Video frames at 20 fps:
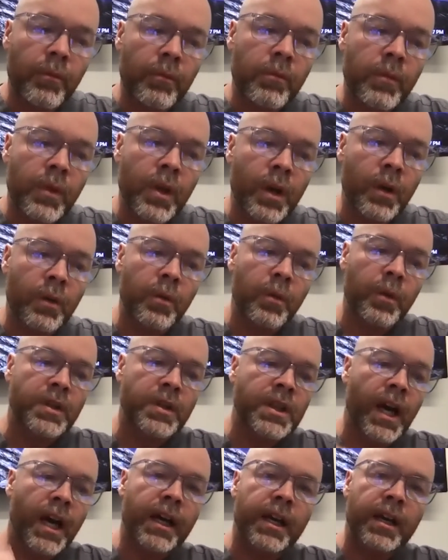when we're
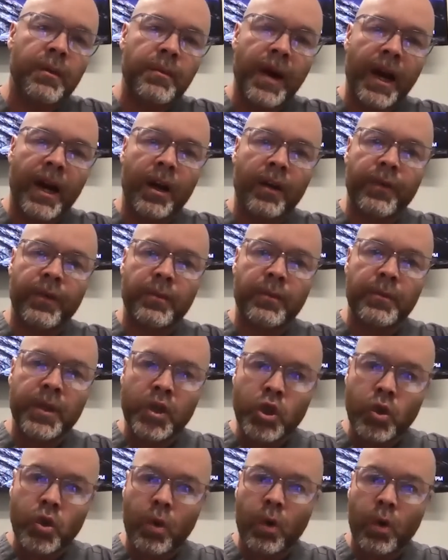talking about the
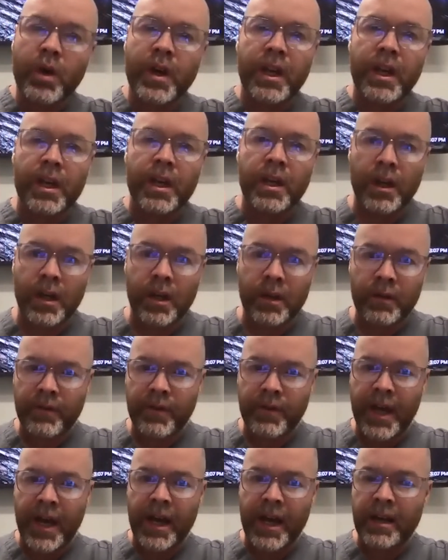majority of
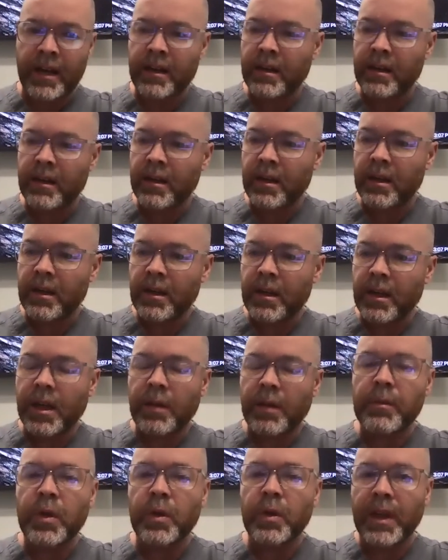that
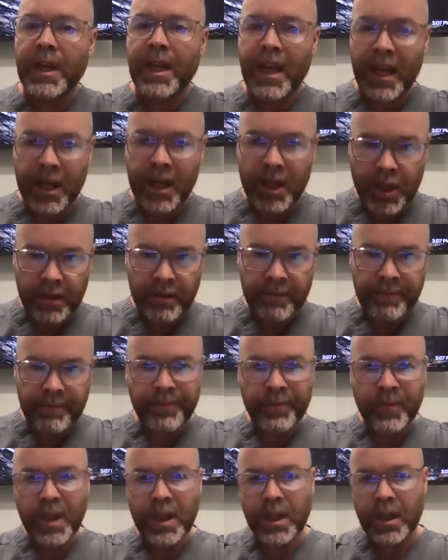communication
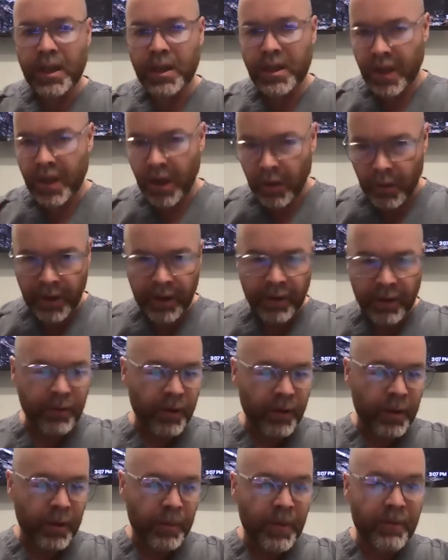is going
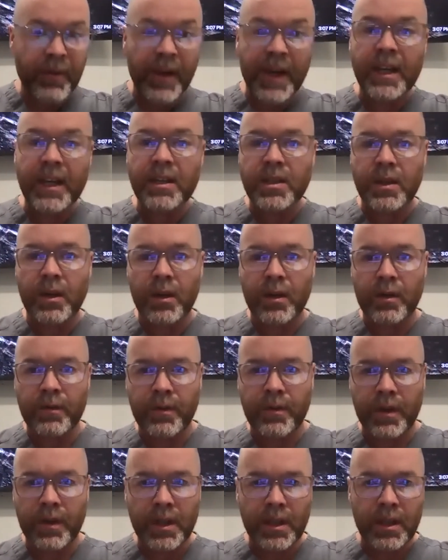from the vagus nerve.
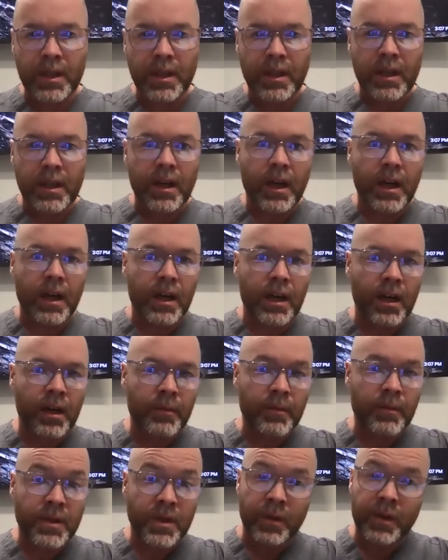
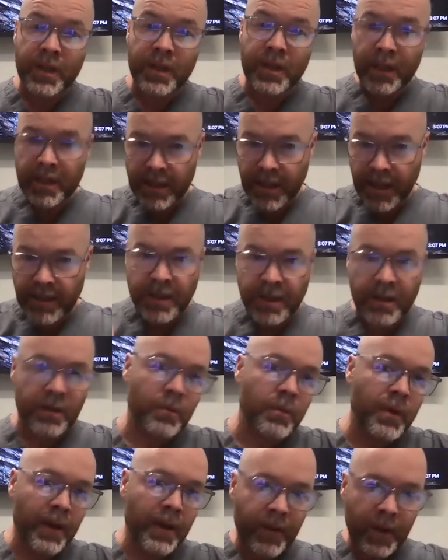So
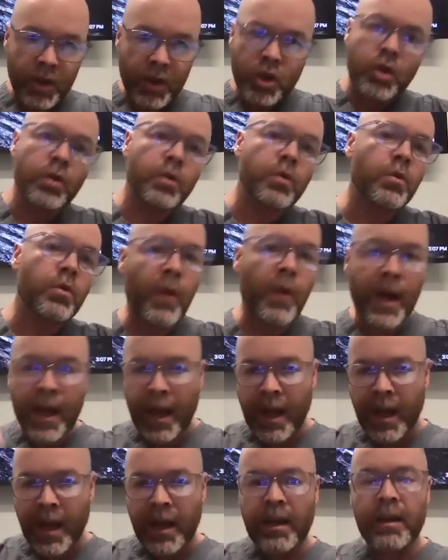we have a
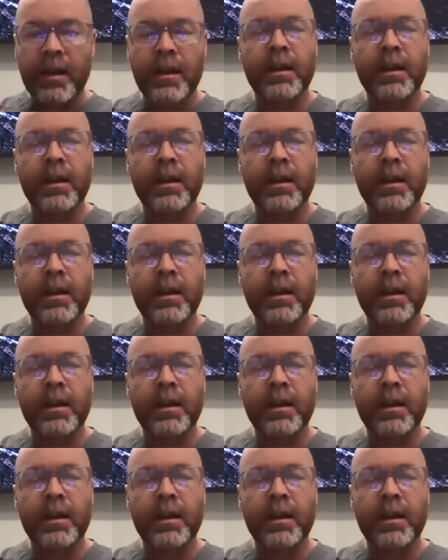two-way